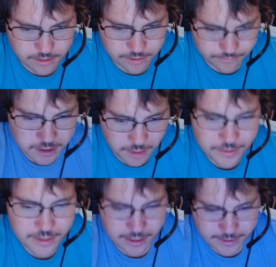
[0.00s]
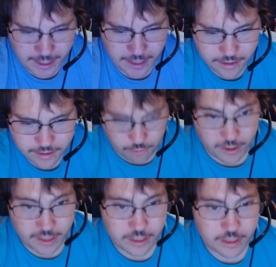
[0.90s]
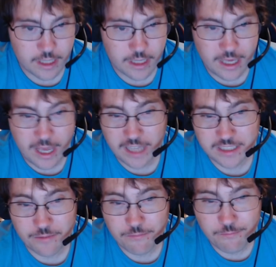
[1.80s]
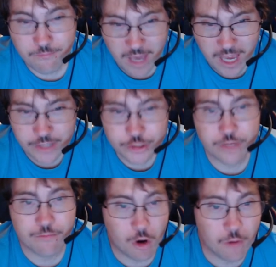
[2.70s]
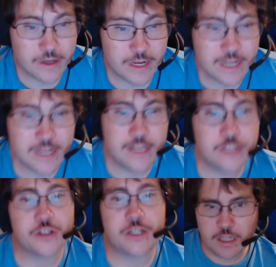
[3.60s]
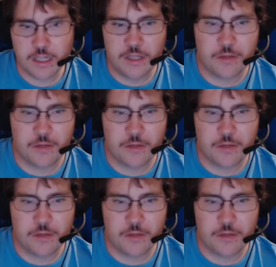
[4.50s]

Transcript: something like that, when it has a major moment in history, in the